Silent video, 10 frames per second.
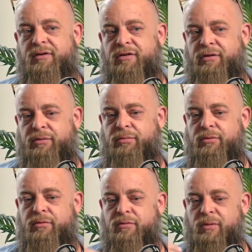
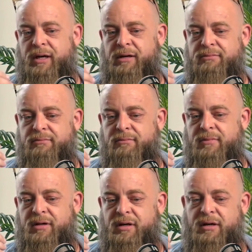to create a,
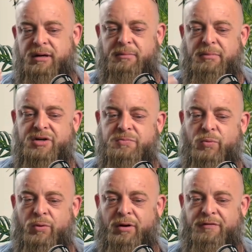uh, a much
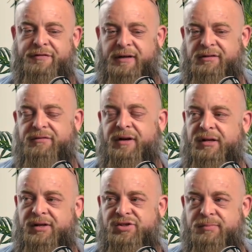more effective
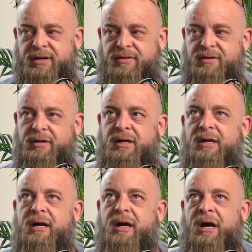ventilation method.
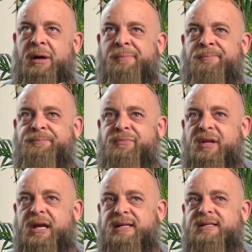Um,
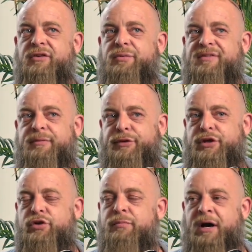and deals with some of
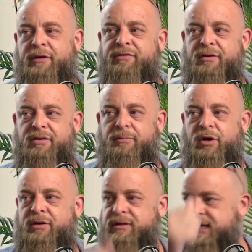the new miners that are in the market